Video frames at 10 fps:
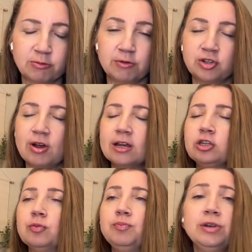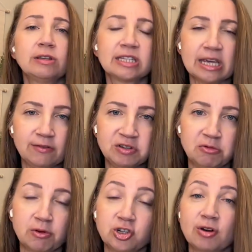we were trying to build safety,
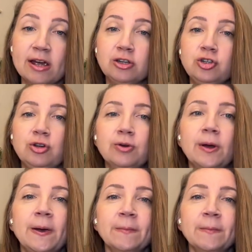we were trying to